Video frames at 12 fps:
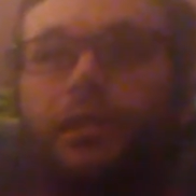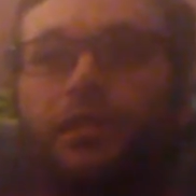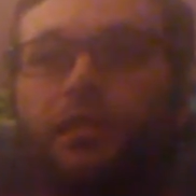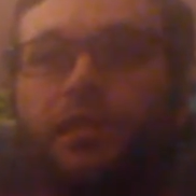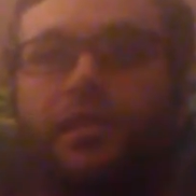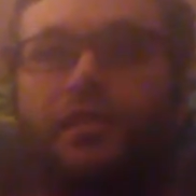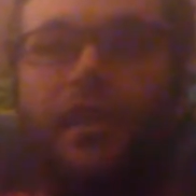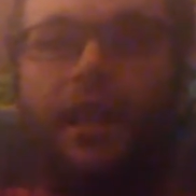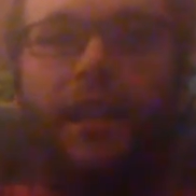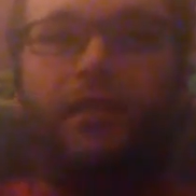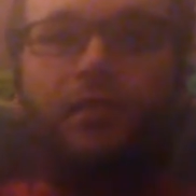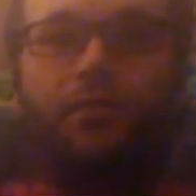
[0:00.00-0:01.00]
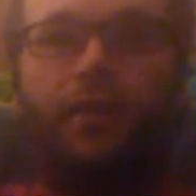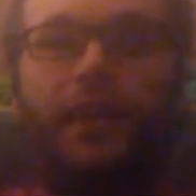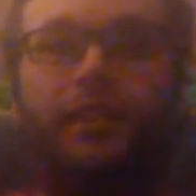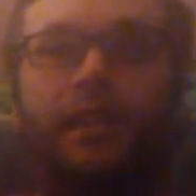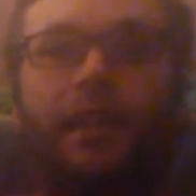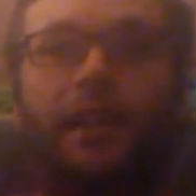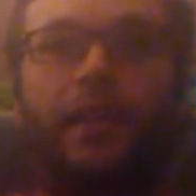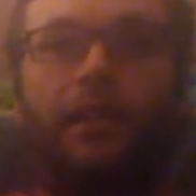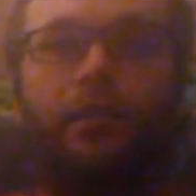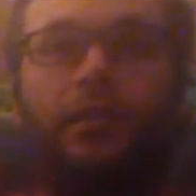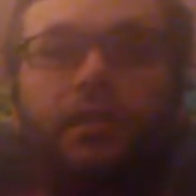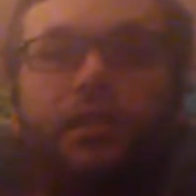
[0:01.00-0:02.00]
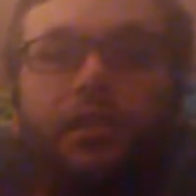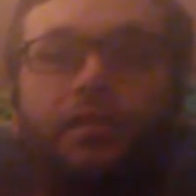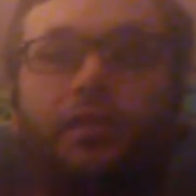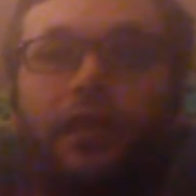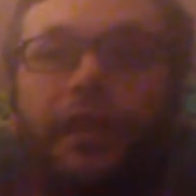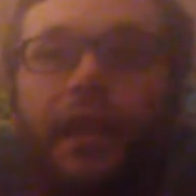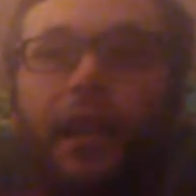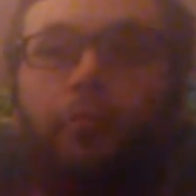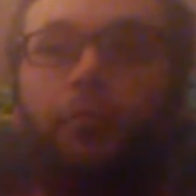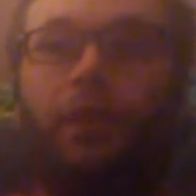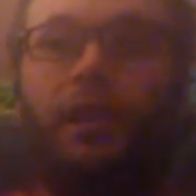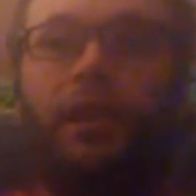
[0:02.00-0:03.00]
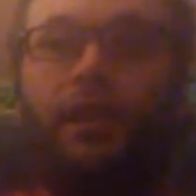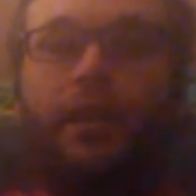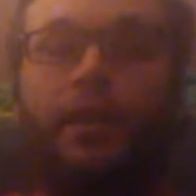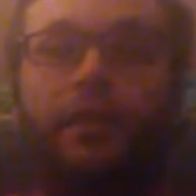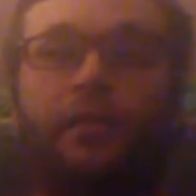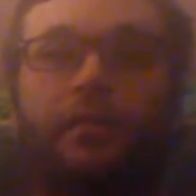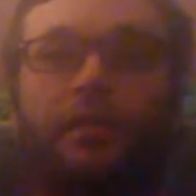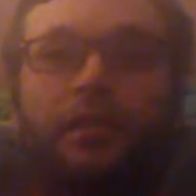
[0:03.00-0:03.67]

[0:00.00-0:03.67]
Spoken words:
she stands right there and she's looking at me and